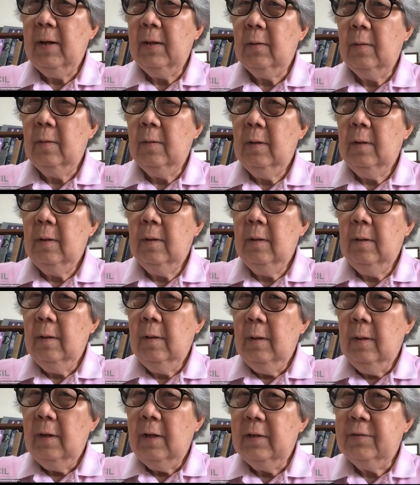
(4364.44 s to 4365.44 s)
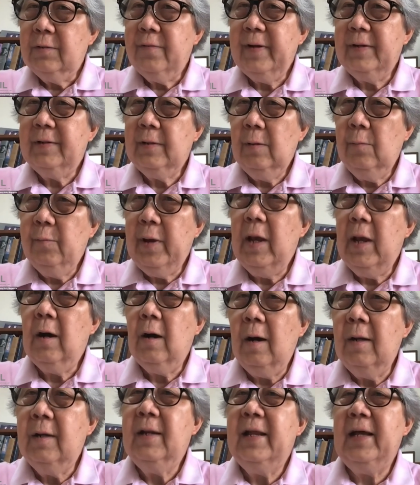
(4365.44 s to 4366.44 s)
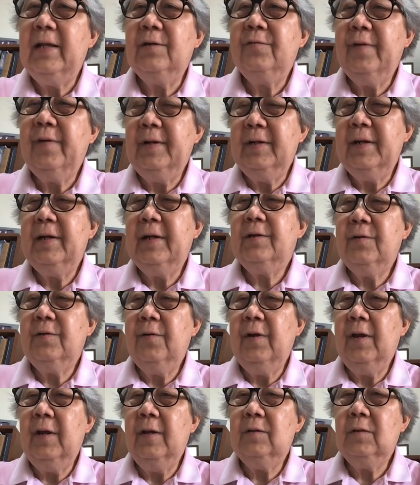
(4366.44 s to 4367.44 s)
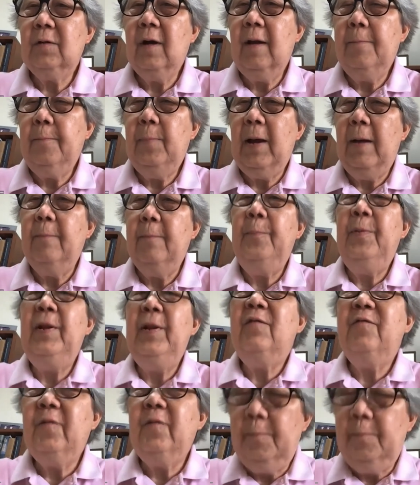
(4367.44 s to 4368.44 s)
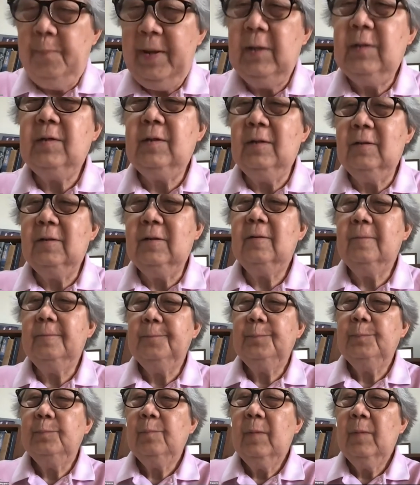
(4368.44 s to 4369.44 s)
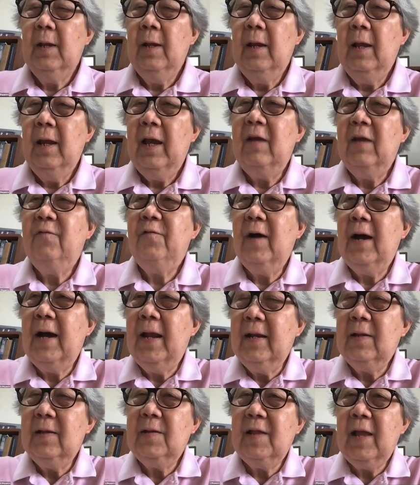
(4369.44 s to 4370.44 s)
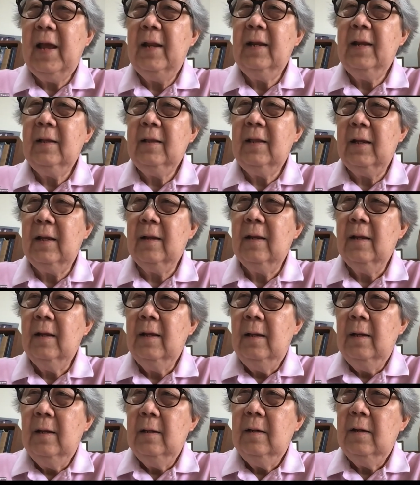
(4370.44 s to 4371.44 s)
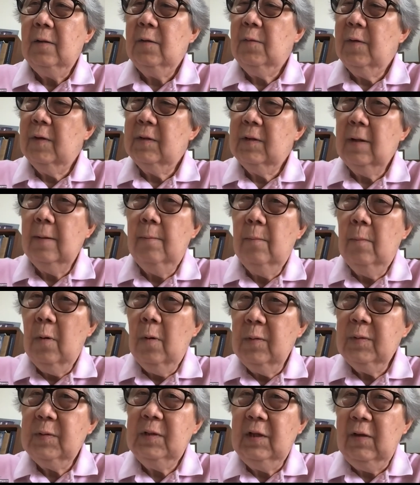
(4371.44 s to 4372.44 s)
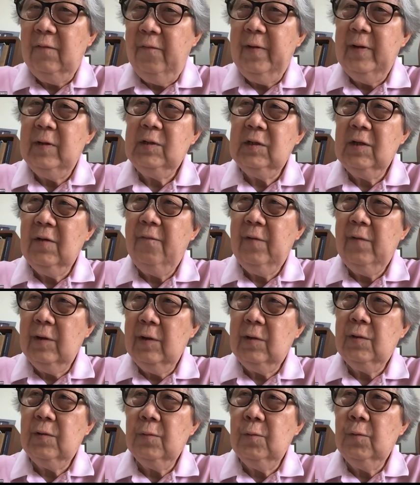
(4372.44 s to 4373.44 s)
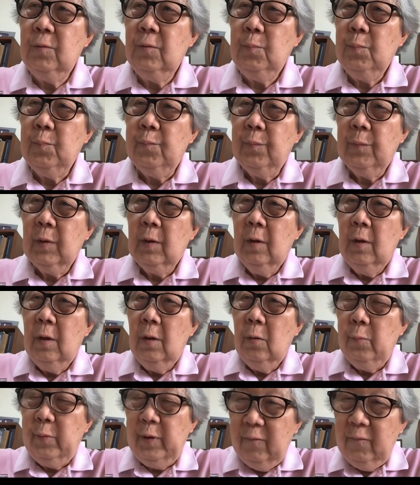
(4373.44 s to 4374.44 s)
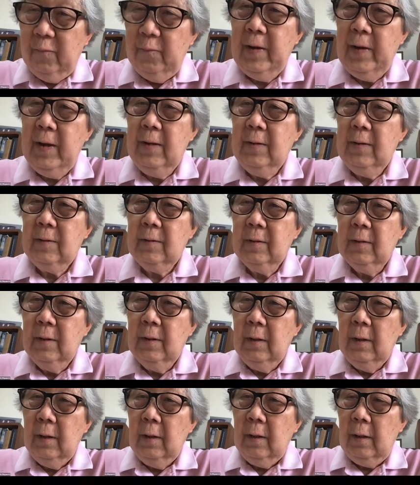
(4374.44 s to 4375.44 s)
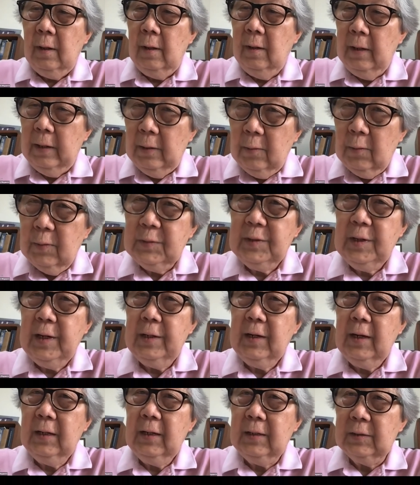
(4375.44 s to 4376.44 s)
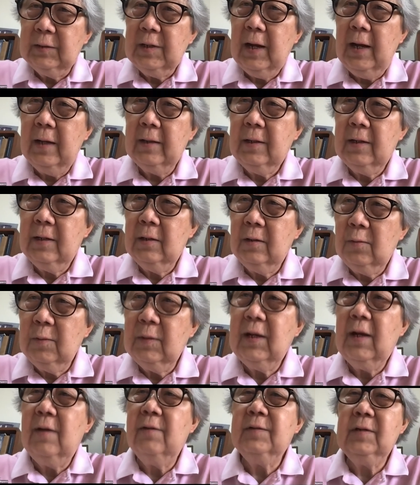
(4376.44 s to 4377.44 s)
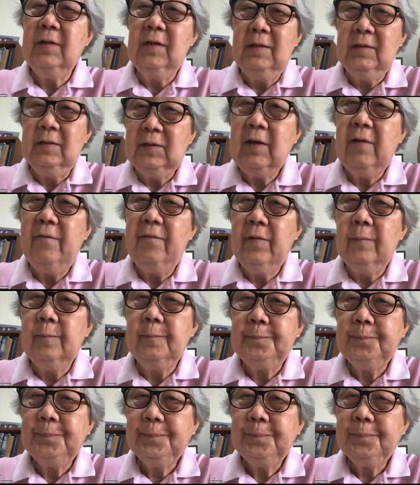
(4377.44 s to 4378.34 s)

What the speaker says: but we are on that trajectory. So I plead for patience and for understanding that this was the most divisive issue we faced in negotiating the Charter in 2007.